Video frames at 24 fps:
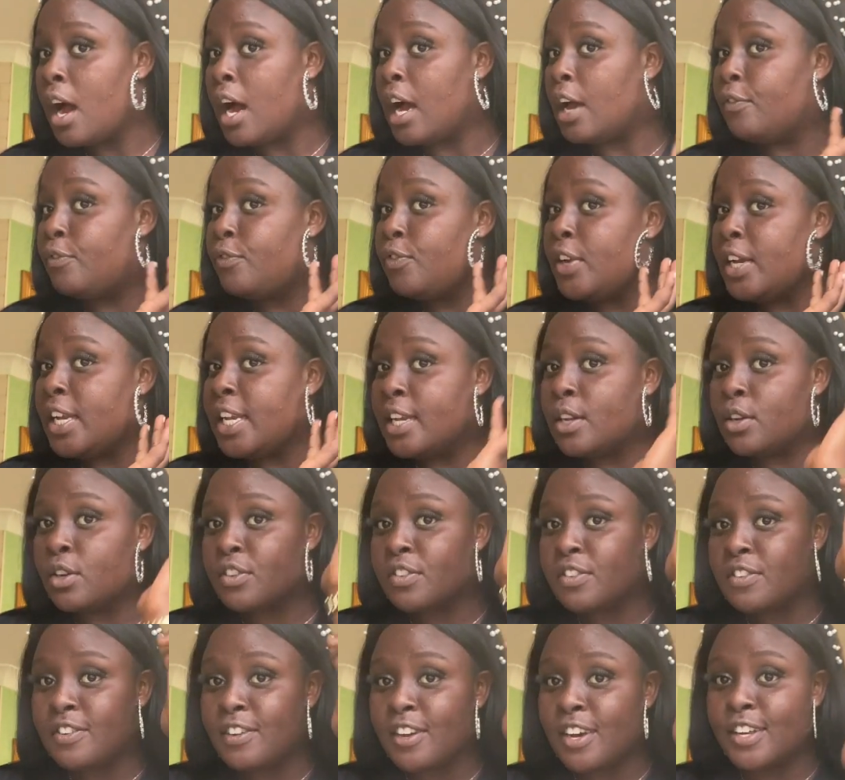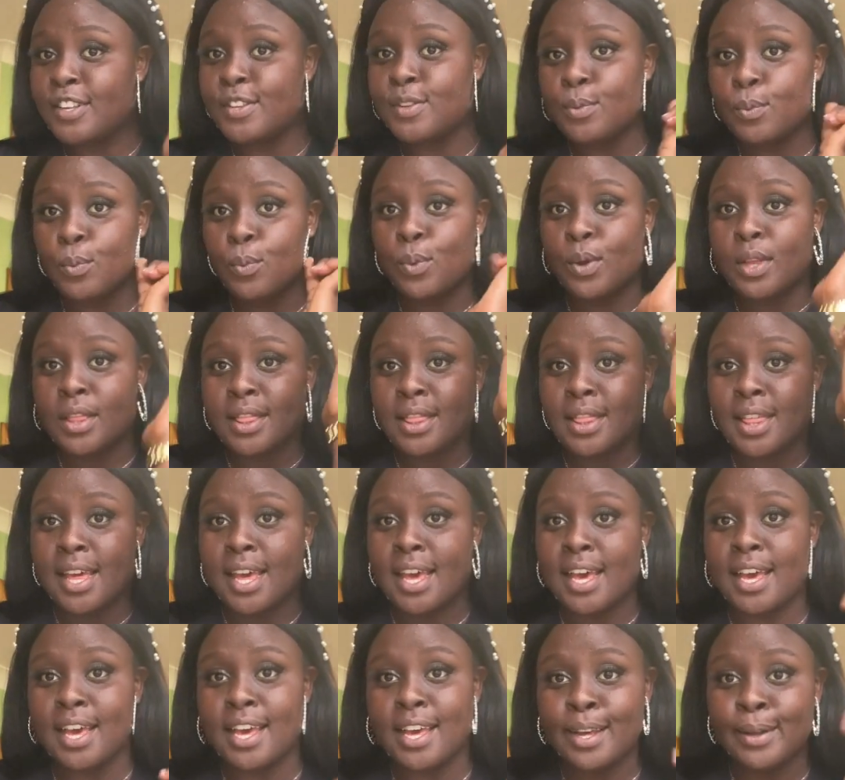It really looks nice with
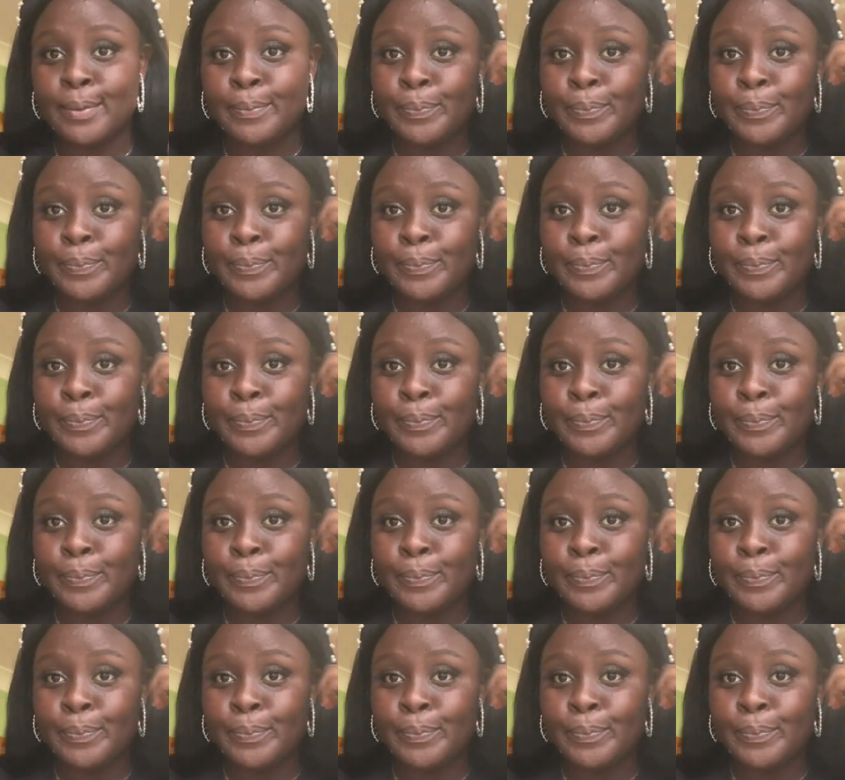the